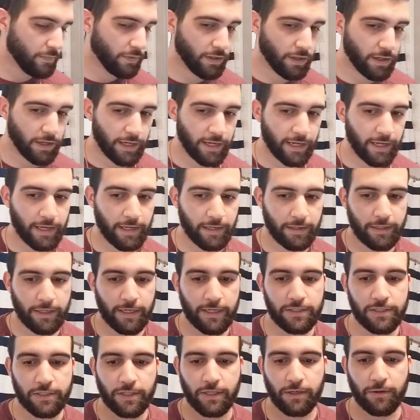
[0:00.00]
And
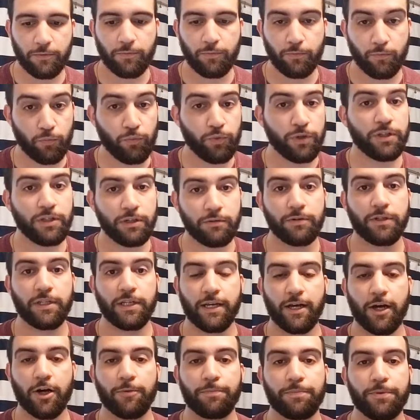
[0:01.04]
it's going to really, really
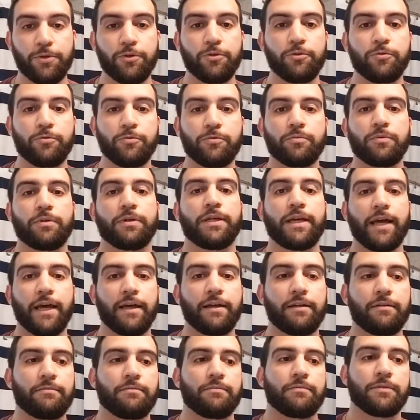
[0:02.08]
help you
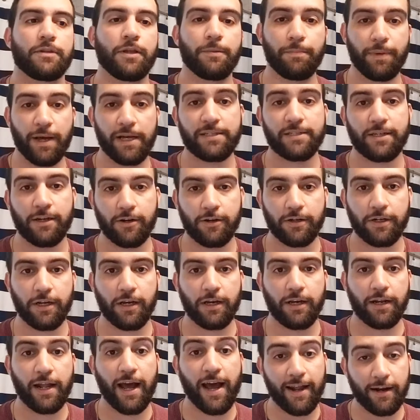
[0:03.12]
get the best
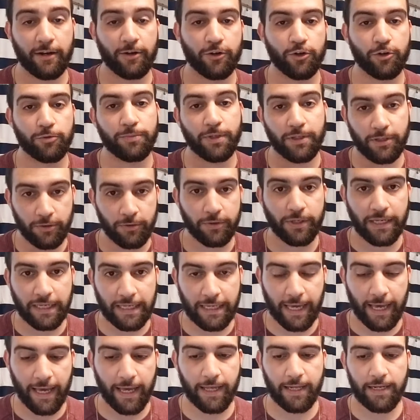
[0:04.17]
haircut at home that you can
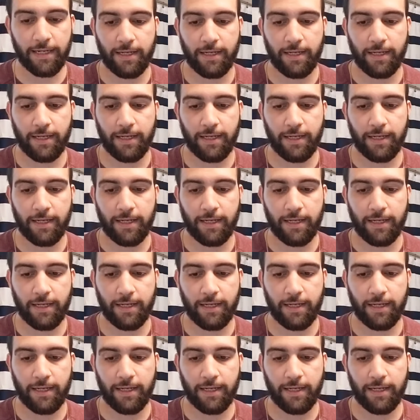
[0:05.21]
get.